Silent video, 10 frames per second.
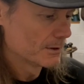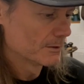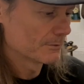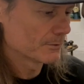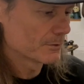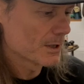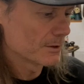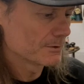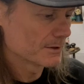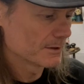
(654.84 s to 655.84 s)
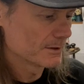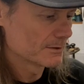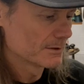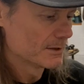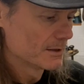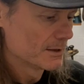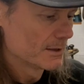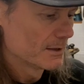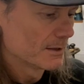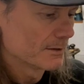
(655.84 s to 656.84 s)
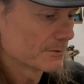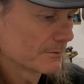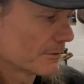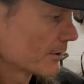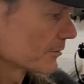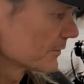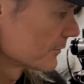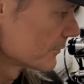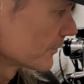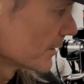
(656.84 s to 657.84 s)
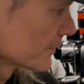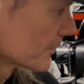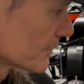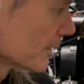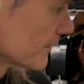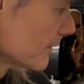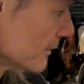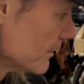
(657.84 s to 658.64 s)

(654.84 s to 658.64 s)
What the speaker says: fuel hoses and some fasteners and all that sort of stuff.